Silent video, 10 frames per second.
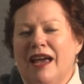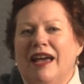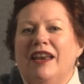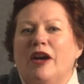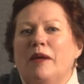
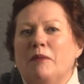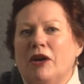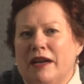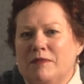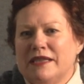Hello, my
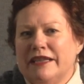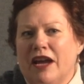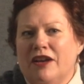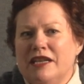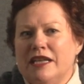name's
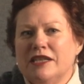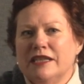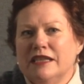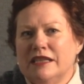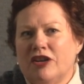Leone
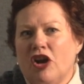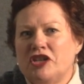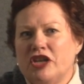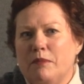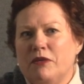Hinton and I
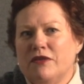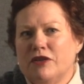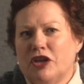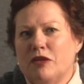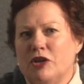champion
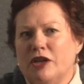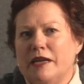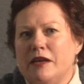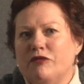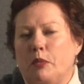the
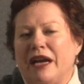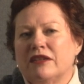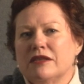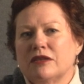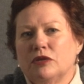community of
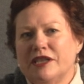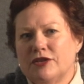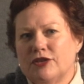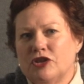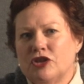practice called
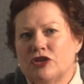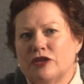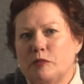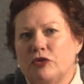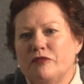Institutional
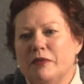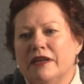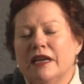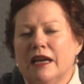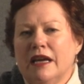Improvement.
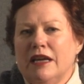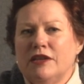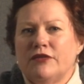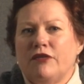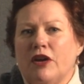
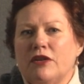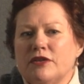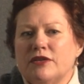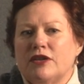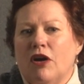It's
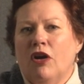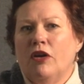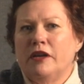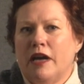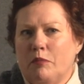focused
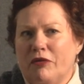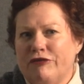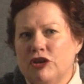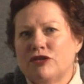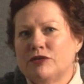on
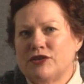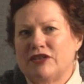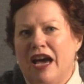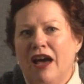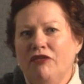professional
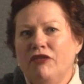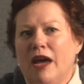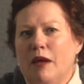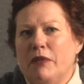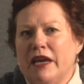staff
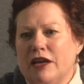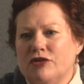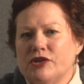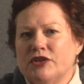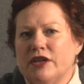being
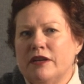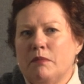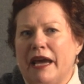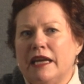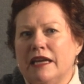interested in
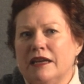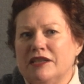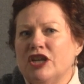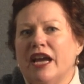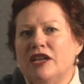making a
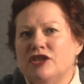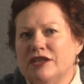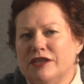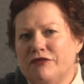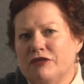change
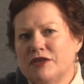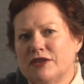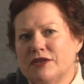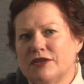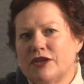and
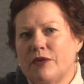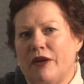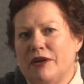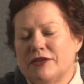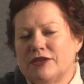differences to
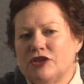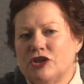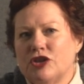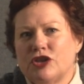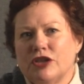our
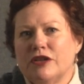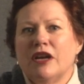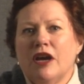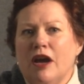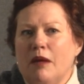institution
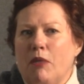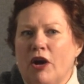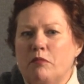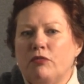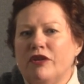by
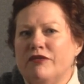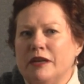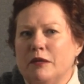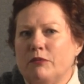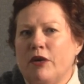
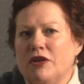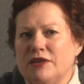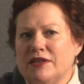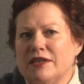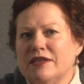improving
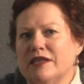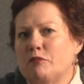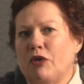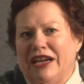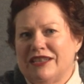processes and
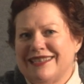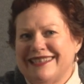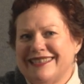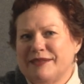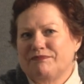
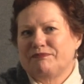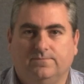practices.